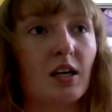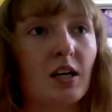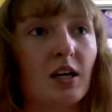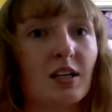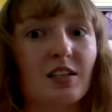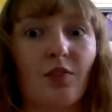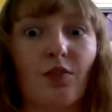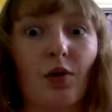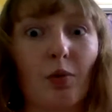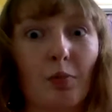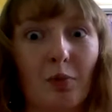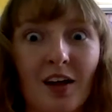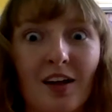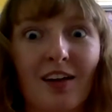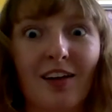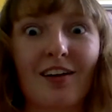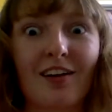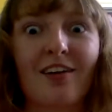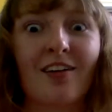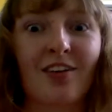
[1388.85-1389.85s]
except for I'm
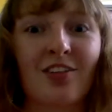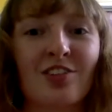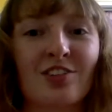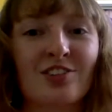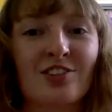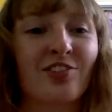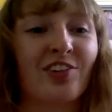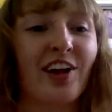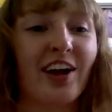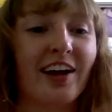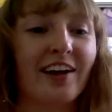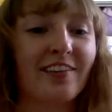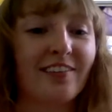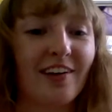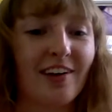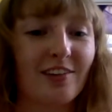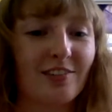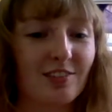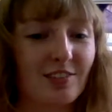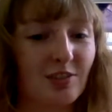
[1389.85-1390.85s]
killing her in this flying round,